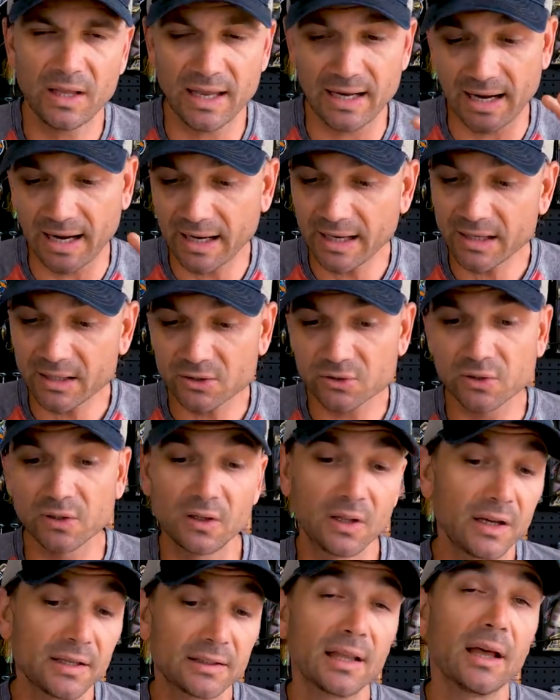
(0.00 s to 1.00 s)
And I
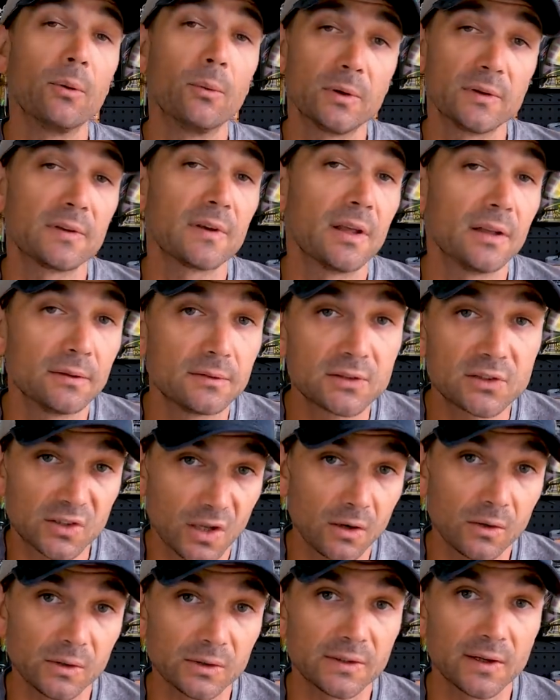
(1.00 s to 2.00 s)
actually like that. Once again,
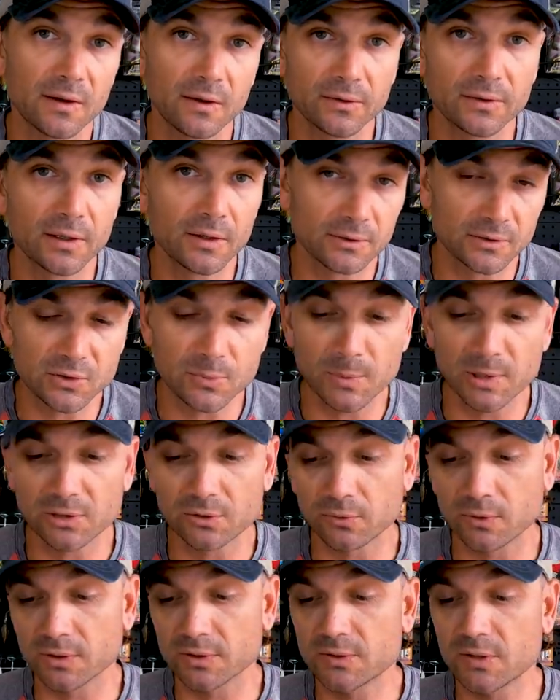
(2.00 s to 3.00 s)
subtle tail, you know, it
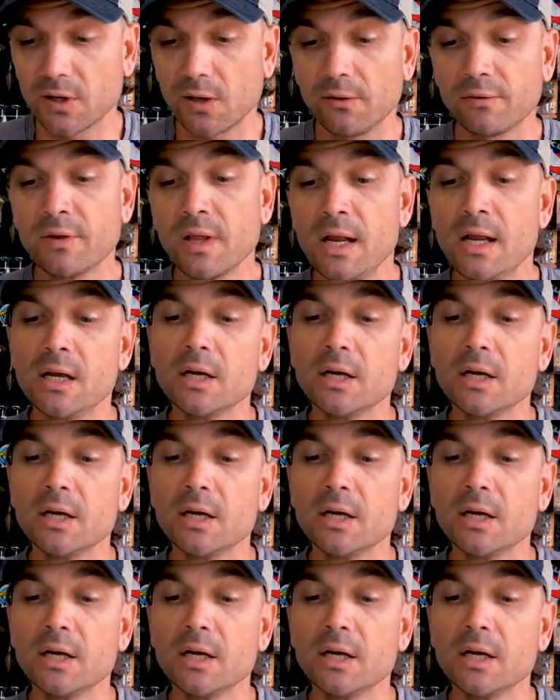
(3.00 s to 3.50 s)
speaks for itself.